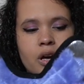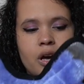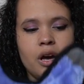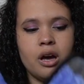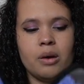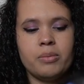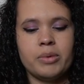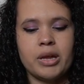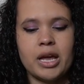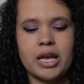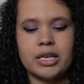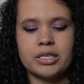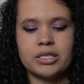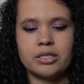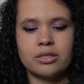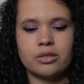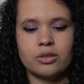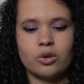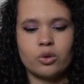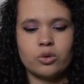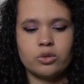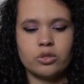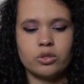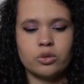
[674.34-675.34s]
Um, it has
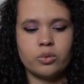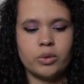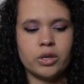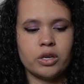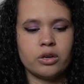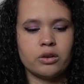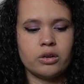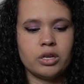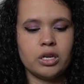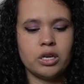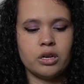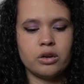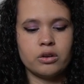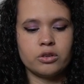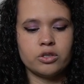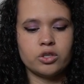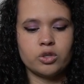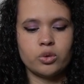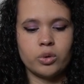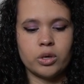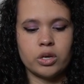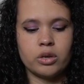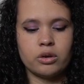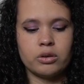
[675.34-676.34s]
squeaker here and
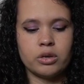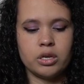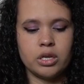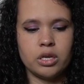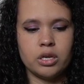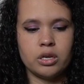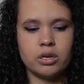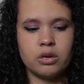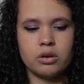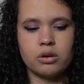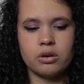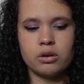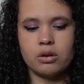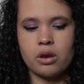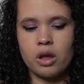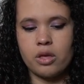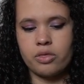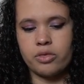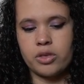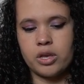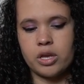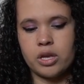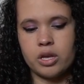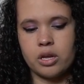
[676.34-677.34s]
squeaker here,
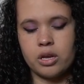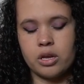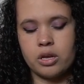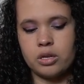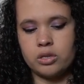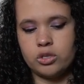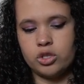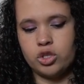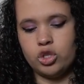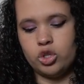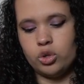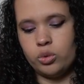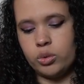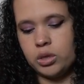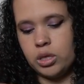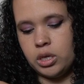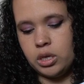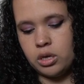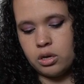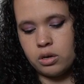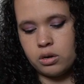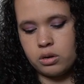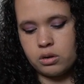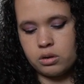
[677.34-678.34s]
and then two
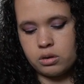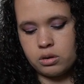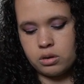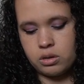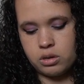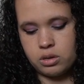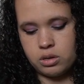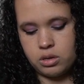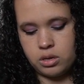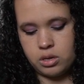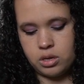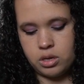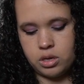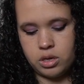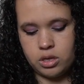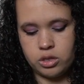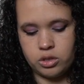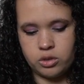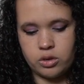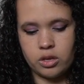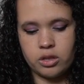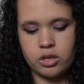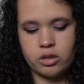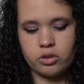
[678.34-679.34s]
here.
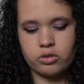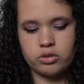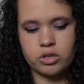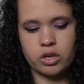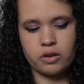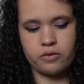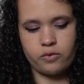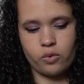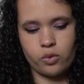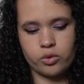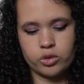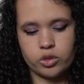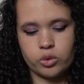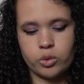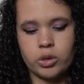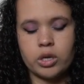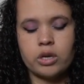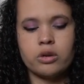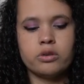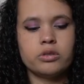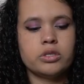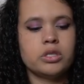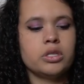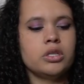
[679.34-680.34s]
So I think there's like four
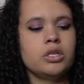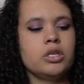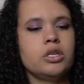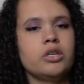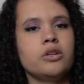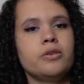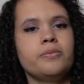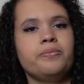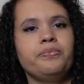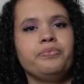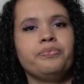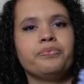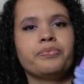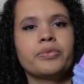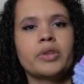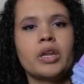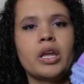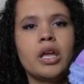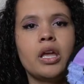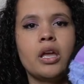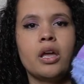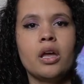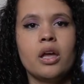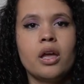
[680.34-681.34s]
squeakers in here.
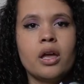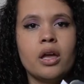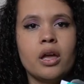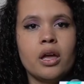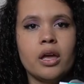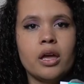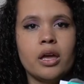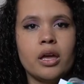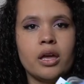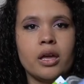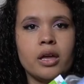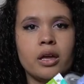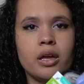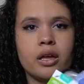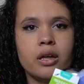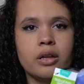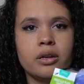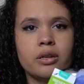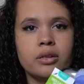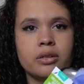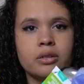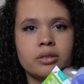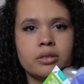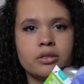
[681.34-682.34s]

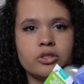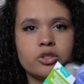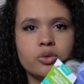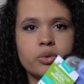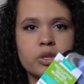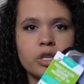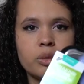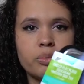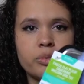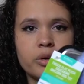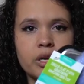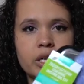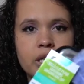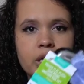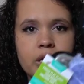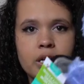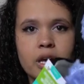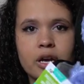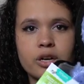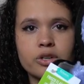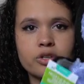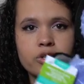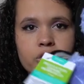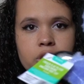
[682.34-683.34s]
And it's really pretty,
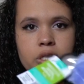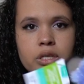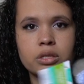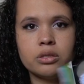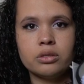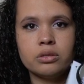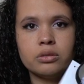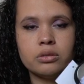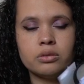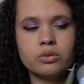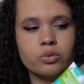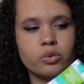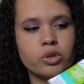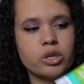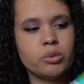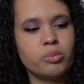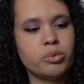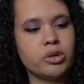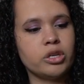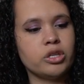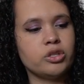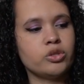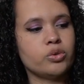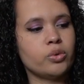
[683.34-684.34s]
actually. It's a really
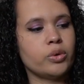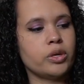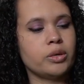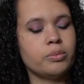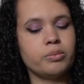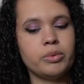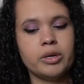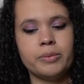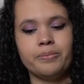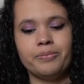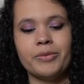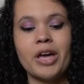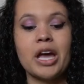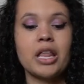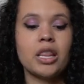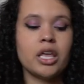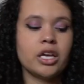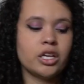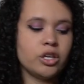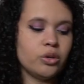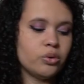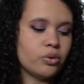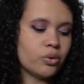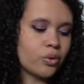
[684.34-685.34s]
pretty toy. But I
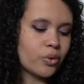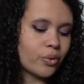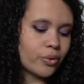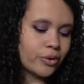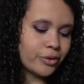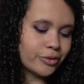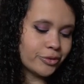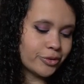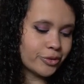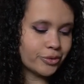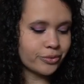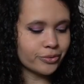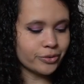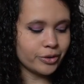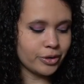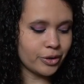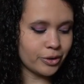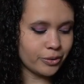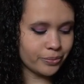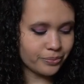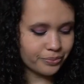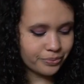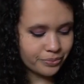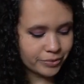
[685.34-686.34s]
like unicorns, you
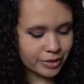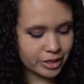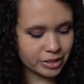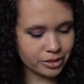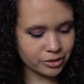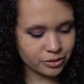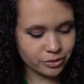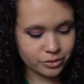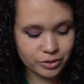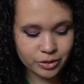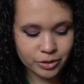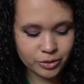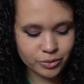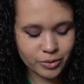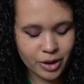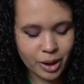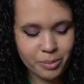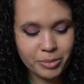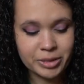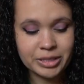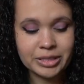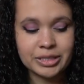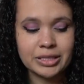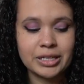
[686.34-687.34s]
know, that's, that's what
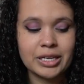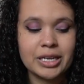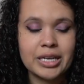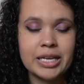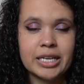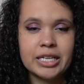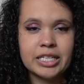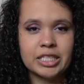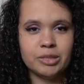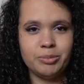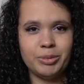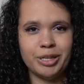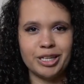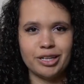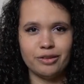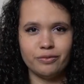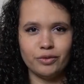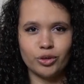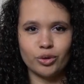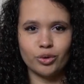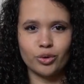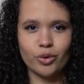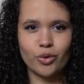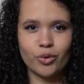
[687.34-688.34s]
happens. Speaking
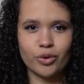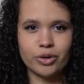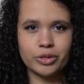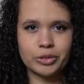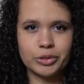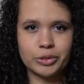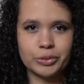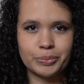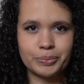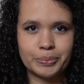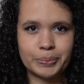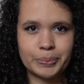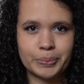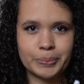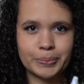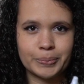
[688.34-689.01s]
of unicorns,